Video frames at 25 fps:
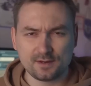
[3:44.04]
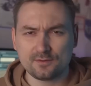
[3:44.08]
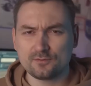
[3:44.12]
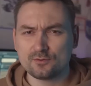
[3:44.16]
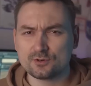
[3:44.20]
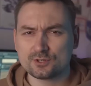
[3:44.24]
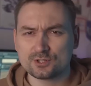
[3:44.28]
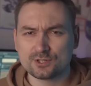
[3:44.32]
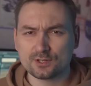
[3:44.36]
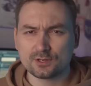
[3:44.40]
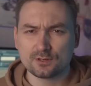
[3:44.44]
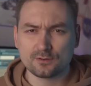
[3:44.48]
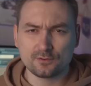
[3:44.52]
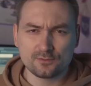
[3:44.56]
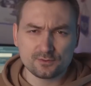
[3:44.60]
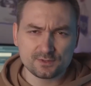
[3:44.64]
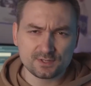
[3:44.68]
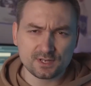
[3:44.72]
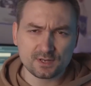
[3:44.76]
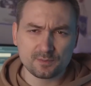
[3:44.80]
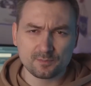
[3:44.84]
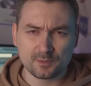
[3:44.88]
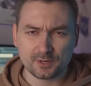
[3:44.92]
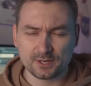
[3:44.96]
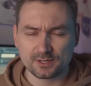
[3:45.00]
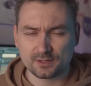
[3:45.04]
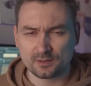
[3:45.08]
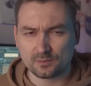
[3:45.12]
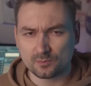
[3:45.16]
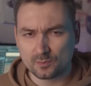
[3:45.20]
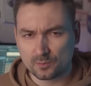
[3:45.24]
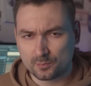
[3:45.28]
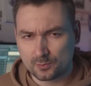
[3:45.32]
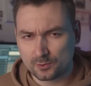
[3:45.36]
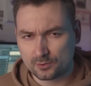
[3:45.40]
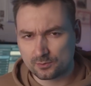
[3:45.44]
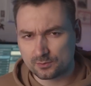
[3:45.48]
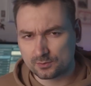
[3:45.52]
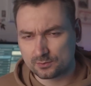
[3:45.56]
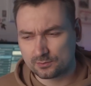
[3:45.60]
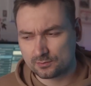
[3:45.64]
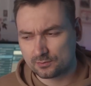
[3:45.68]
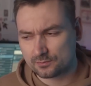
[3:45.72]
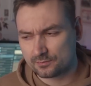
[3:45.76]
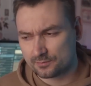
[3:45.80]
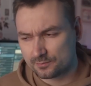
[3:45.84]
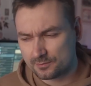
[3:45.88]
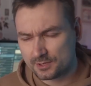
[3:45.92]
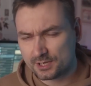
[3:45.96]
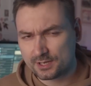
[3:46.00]
and more people in the world who are
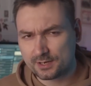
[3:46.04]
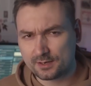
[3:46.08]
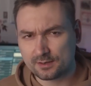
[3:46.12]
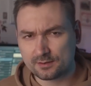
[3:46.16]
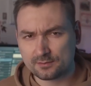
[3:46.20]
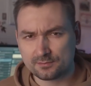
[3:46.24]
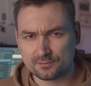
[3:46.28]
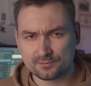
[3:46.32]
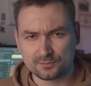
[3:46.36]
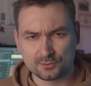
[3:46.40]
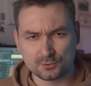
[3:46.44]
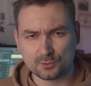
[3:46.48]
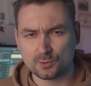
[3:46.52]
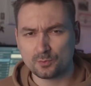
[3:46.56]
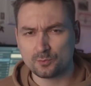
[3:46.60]
anxious about it. The